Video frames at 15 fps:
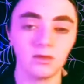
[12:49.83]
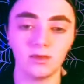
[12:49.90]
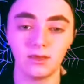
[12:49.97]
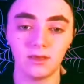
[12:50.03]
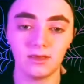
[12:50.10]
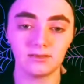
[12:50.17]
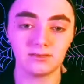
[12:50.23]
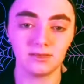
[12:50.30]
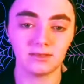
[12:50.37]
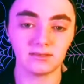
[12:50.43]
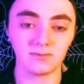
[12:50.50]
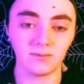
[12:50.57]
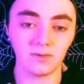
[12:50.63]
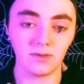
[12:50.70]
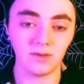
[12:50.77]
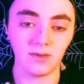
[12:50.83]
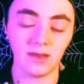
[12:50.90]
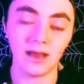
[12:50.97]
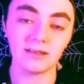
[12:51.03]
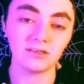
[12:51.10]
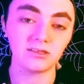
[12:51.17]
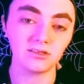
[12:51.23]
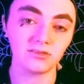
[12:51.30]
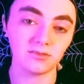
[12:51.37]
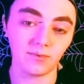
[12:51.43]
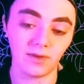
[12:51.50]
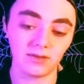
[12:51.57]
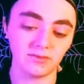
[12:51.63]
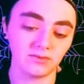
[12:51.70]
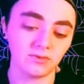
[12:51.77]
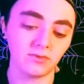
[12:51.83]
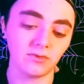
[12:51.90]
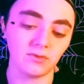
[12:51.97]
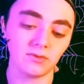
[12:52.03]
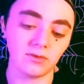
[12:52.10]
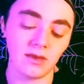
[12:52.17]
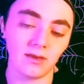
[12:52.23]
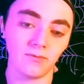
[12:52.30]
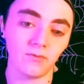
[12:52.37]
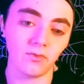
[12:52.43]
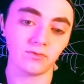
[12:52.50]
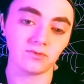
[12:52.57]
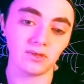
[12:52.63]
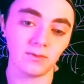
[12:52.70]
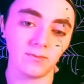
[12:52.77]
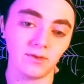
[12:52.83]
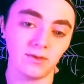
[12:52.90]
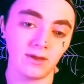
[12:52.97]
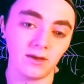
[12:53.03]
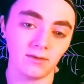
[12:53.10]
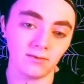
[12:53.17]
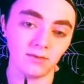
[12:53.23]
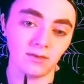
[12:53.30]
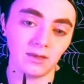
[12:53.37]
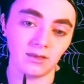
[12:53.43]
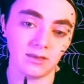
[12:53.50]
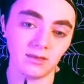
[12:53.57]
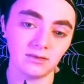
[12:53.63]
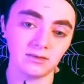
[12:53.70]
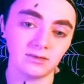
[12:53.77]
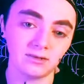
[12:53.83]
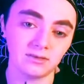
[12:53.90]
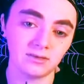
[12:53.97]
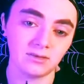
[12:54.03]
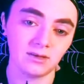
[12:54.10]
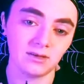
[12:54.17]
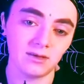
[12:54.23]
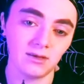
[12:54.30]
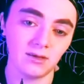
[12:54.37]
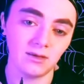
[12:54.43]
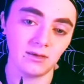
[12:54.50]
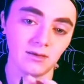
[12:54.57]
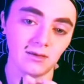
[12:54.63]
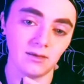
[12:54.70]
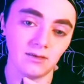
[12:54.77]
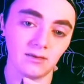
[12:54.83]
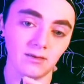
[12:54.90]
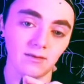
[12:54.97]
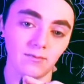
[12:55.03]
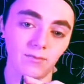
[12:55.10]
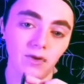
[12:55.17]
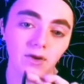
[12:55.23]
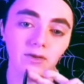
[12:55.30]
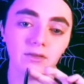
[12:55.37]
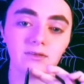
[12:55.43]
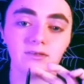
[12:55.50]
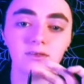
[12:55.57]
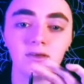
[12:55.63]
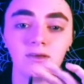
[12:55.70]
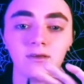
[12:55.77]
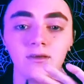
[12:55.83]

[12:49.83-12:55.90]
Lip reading: Is this one. I just use a pencil that rolls up and down like this. You can barely see it.